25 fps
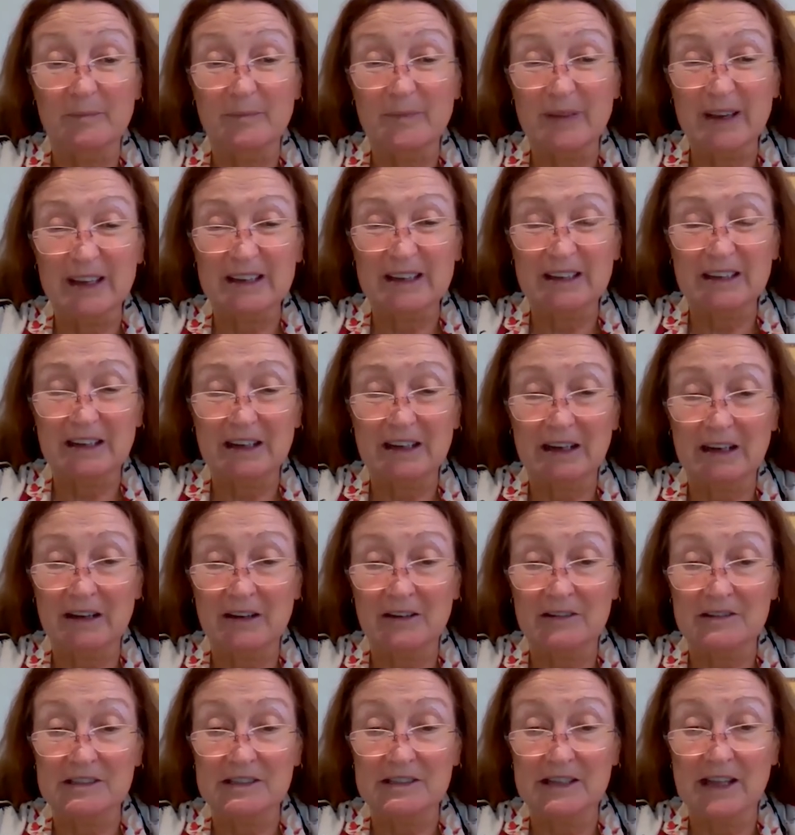better to
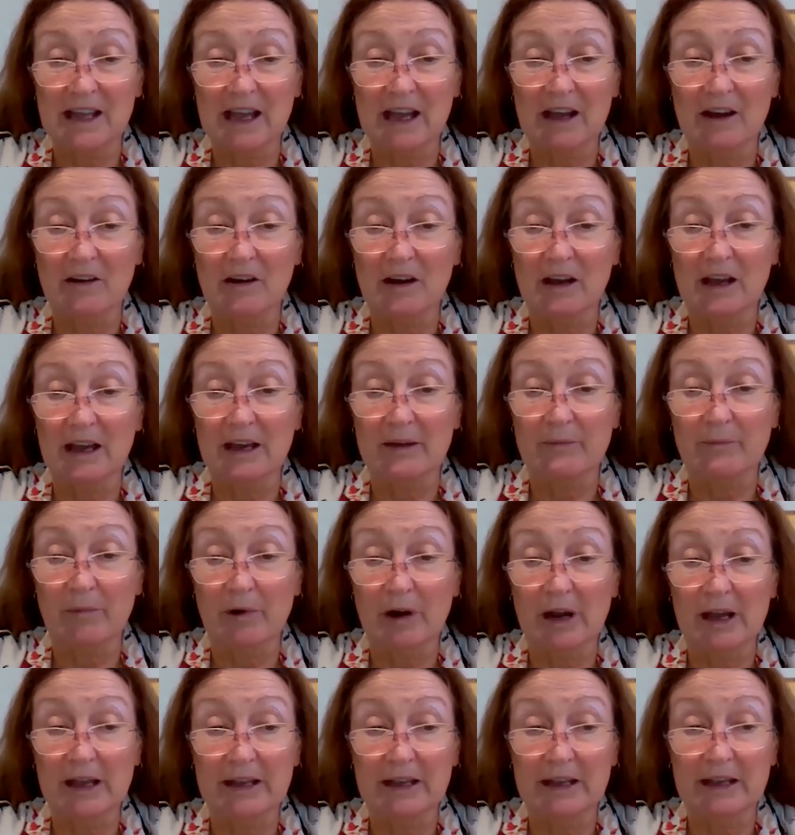close now and
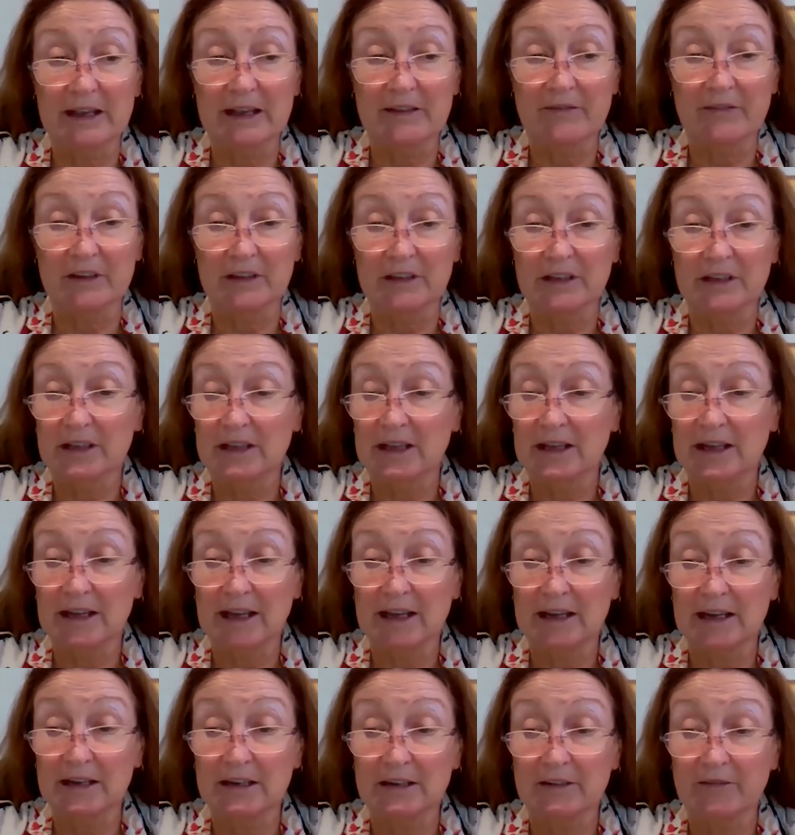break even than
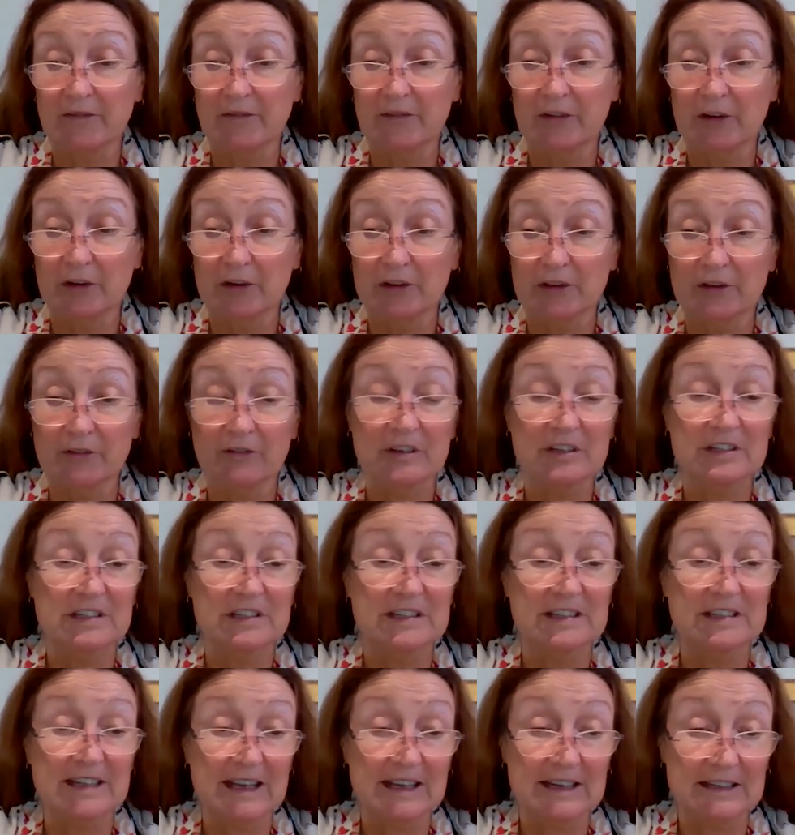get further
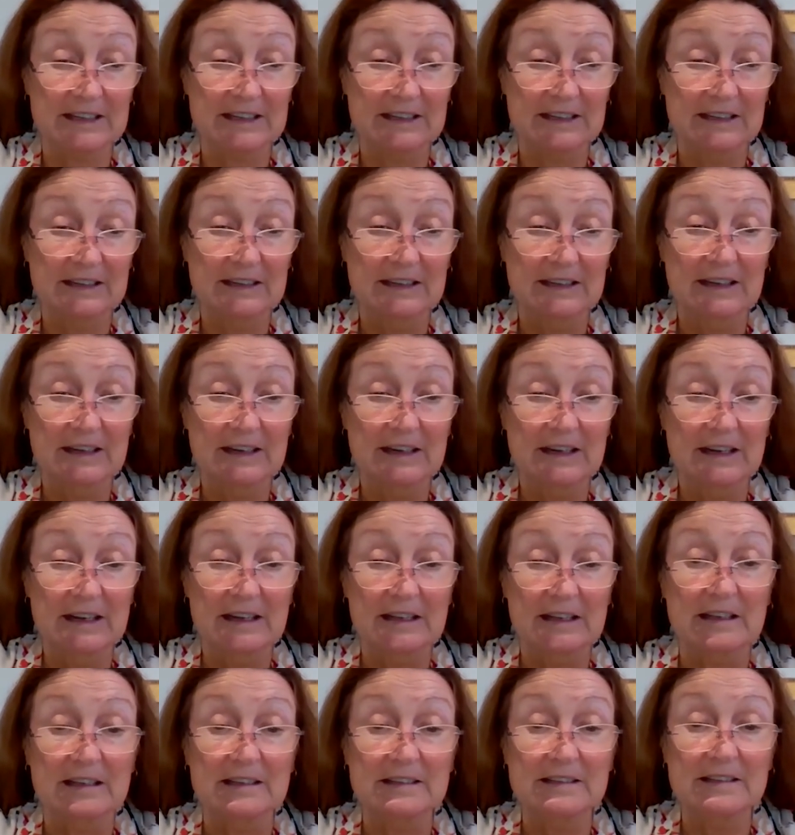into debt.
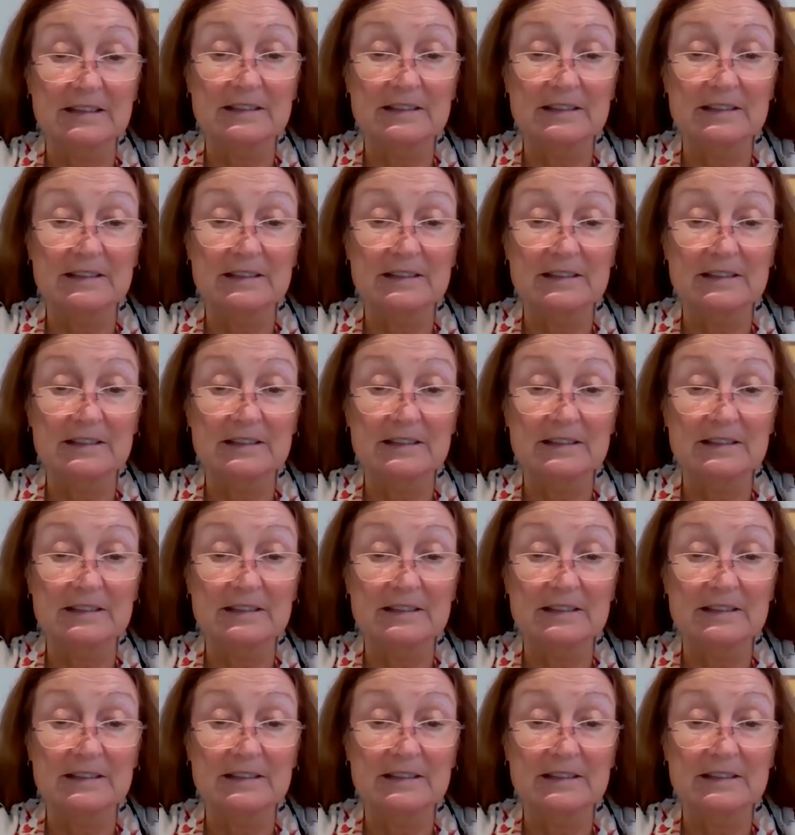This